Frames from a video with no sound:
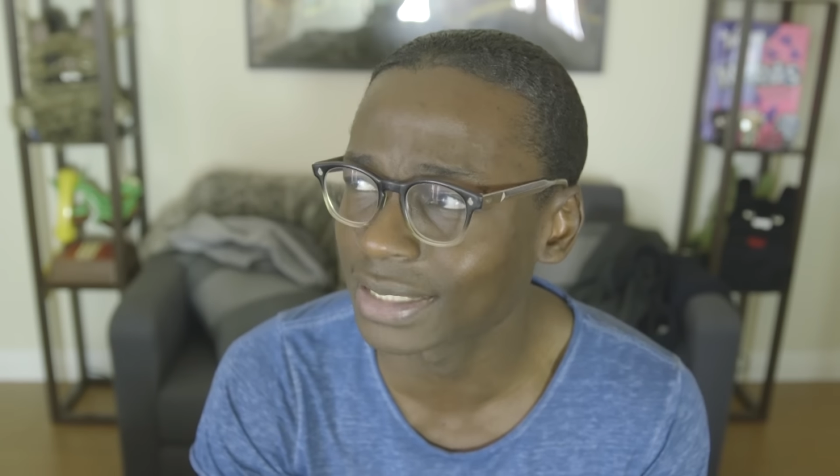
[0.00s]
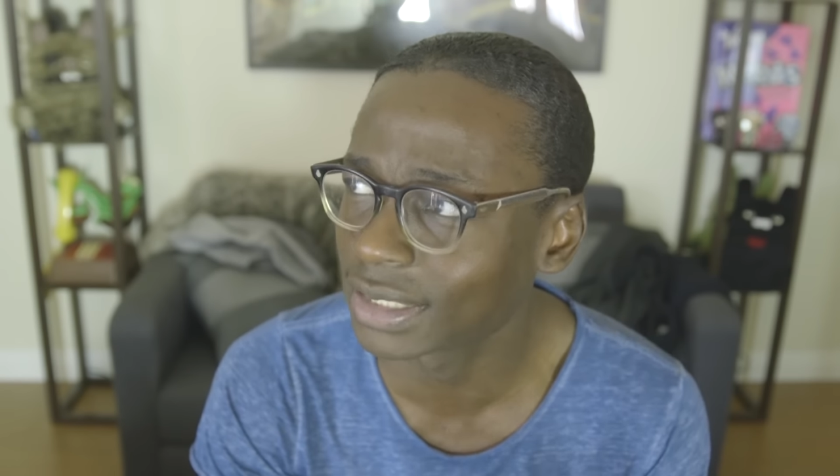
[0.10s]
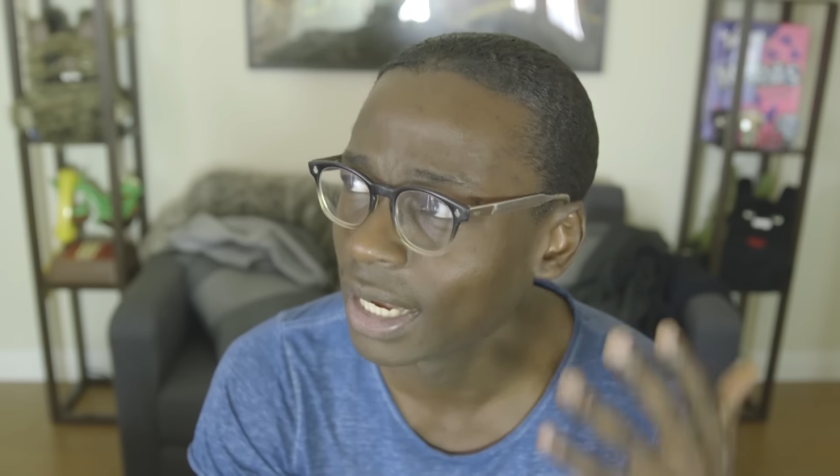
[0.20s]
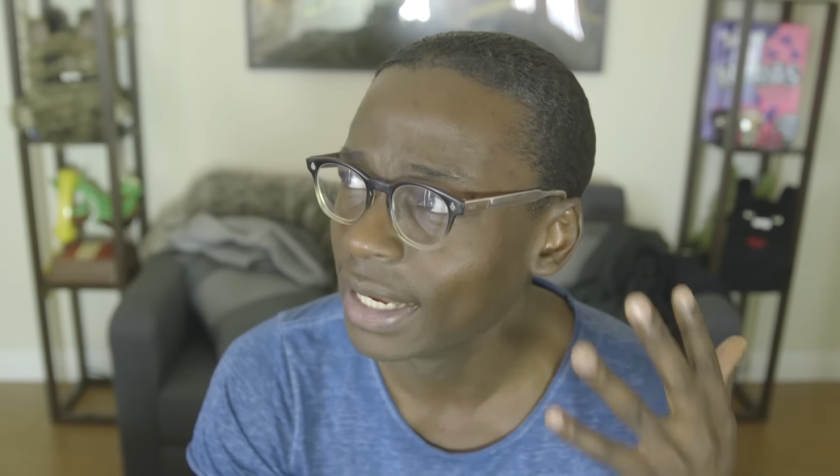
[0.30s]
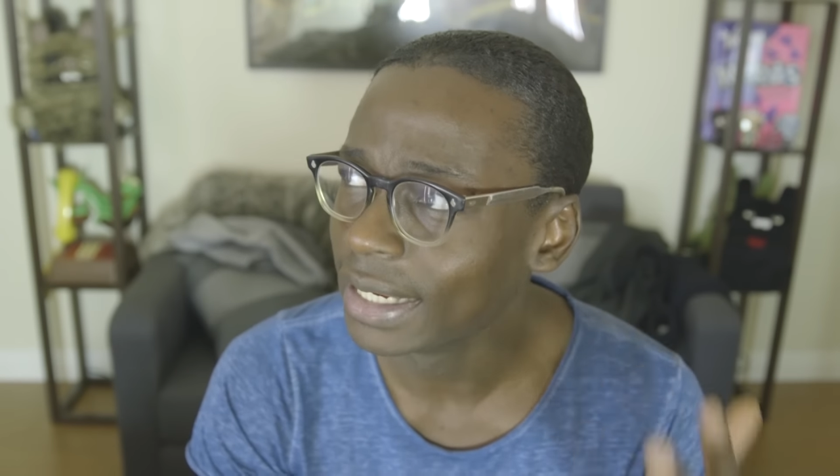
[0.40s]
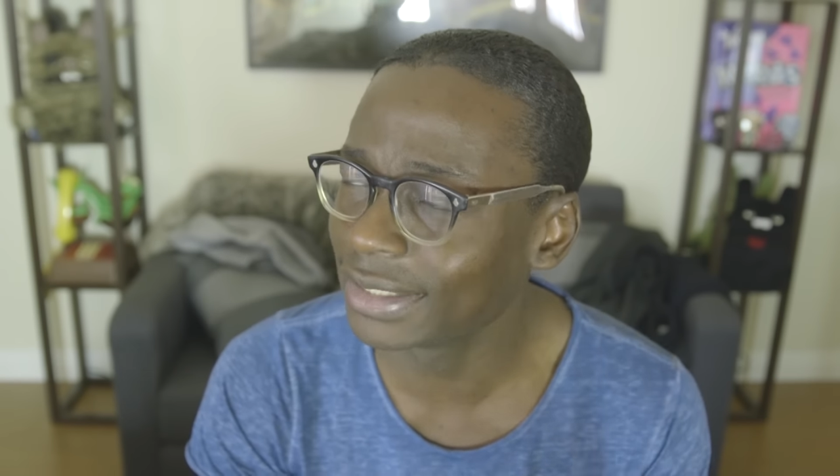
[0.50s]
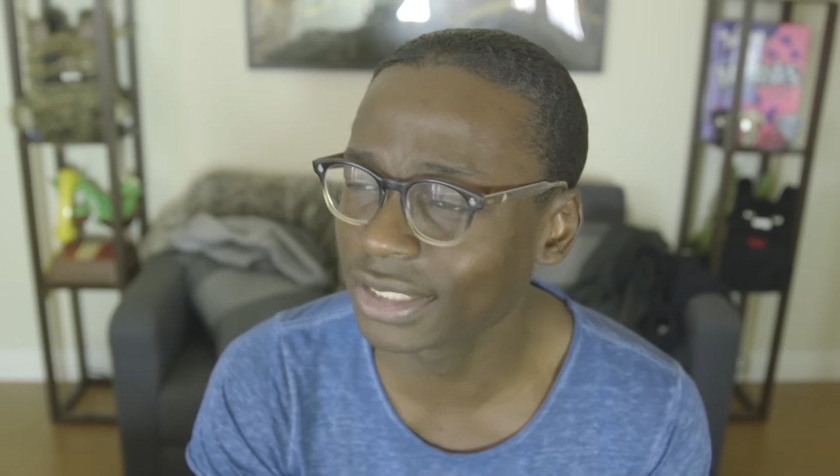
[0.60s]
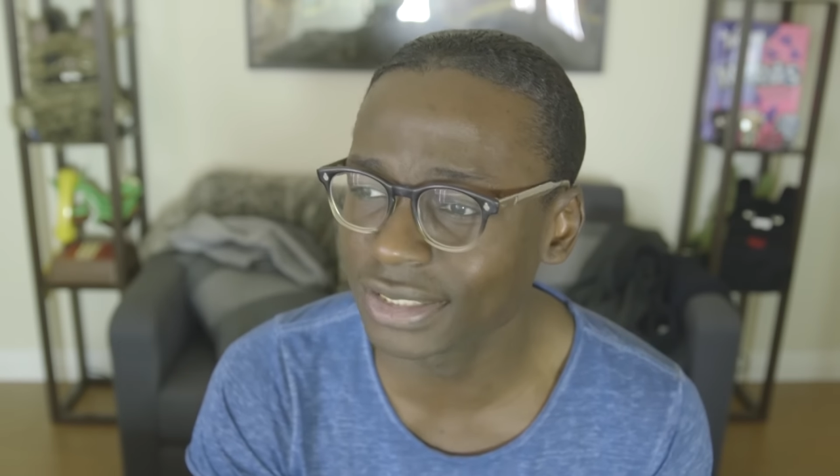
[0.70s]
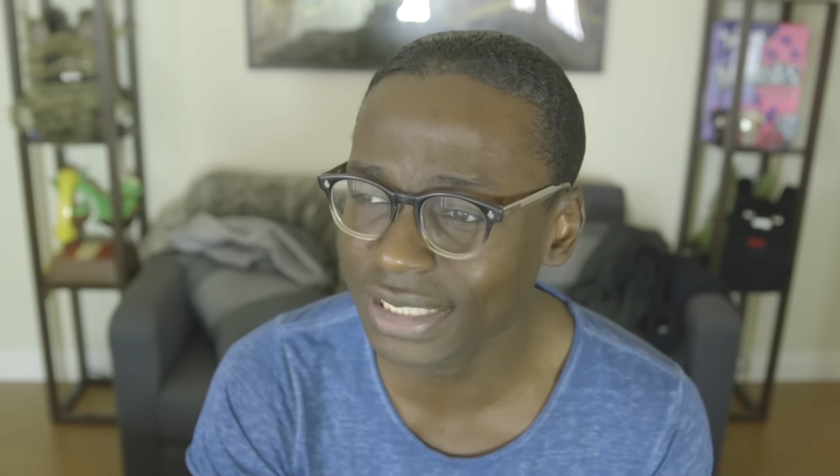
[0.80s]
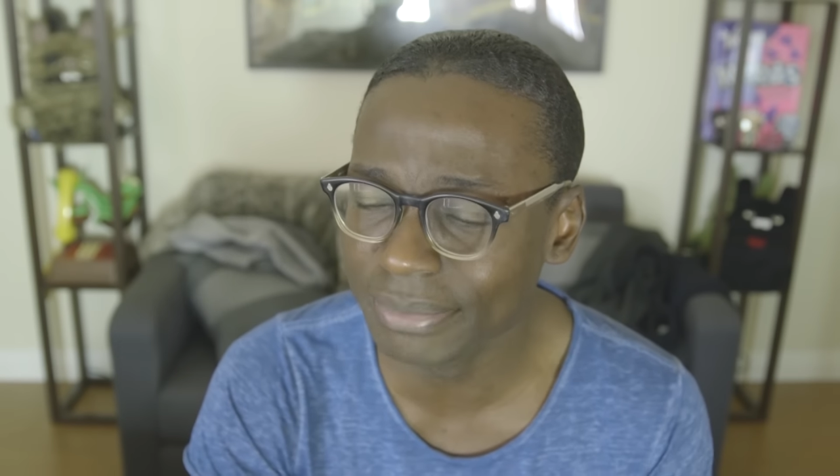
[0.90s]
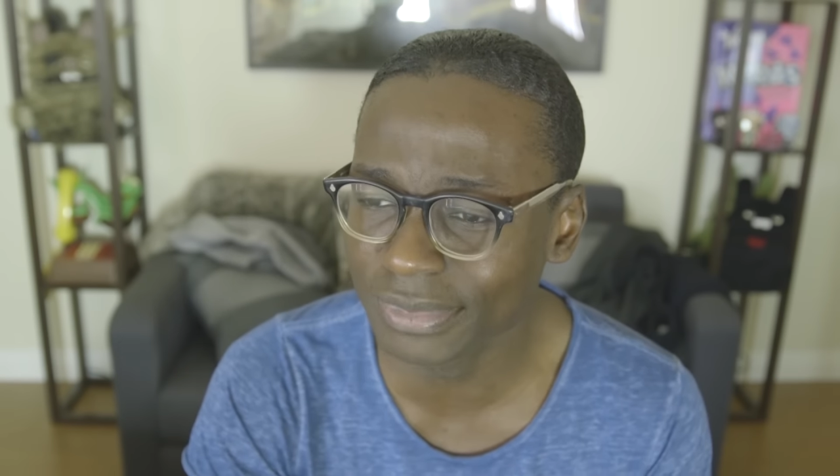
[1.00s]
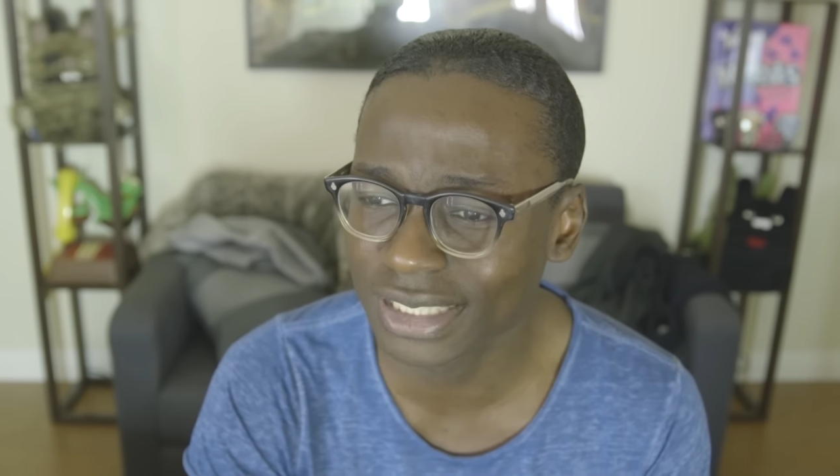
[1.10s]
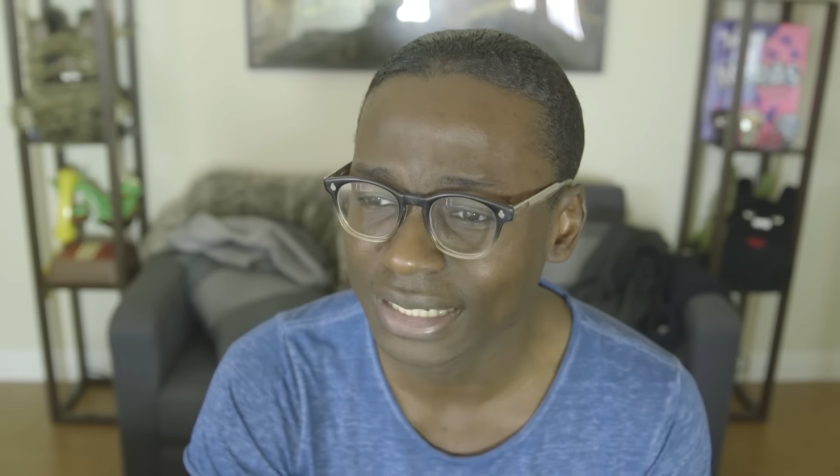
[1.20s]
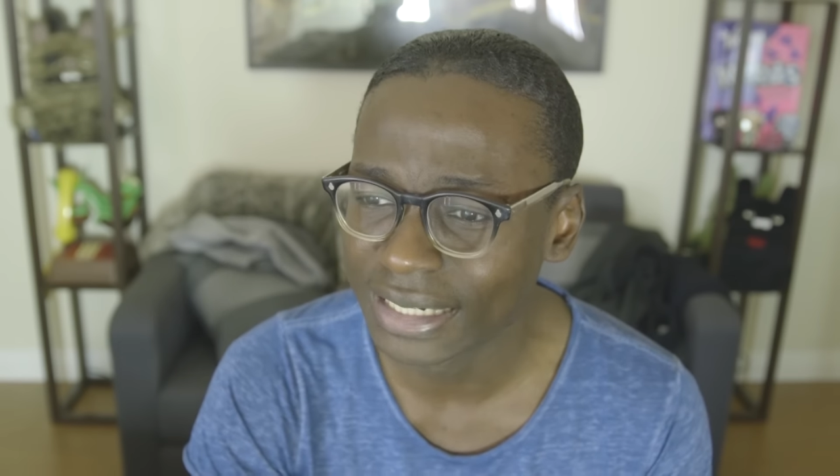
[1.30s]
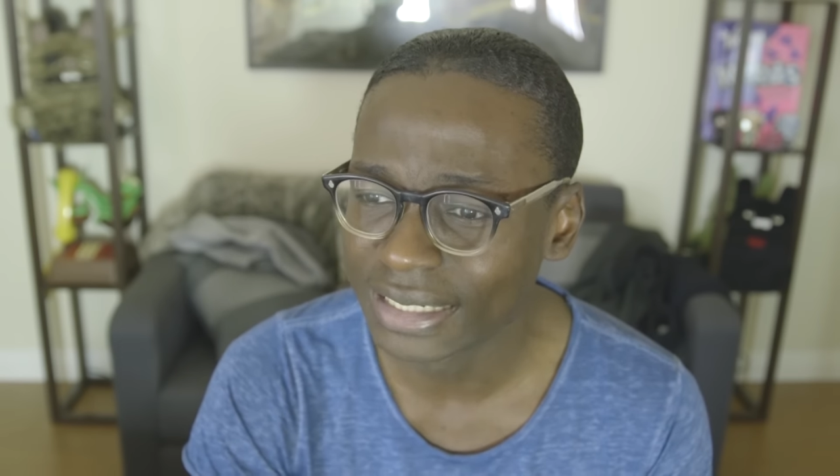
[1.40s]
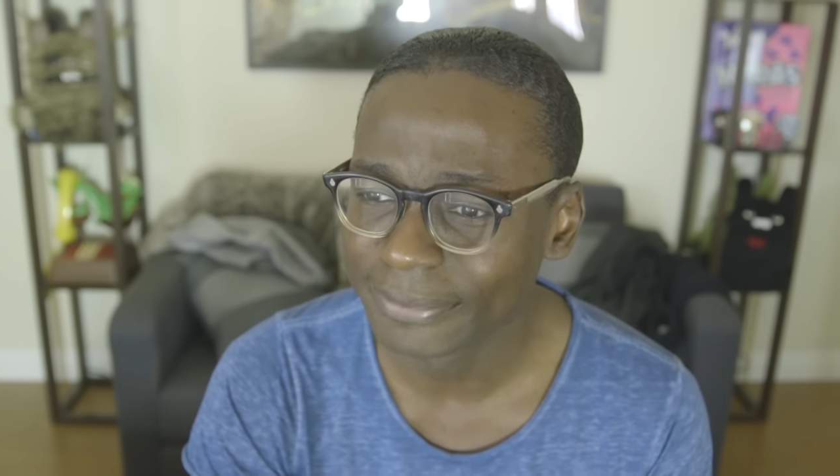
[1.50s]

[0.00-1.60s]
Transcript: That's it. Just seems